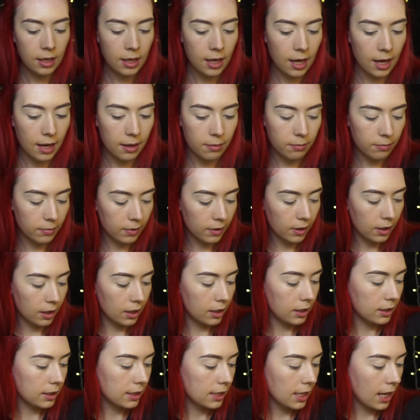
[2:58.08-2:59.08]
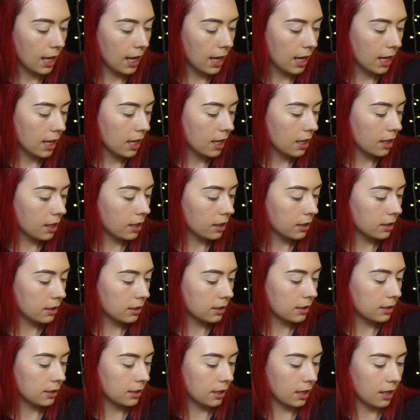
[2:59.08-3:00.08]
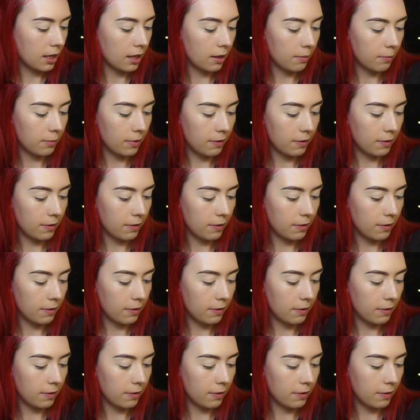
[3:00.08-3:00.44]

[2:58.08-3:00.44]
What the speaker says: I'm going to take some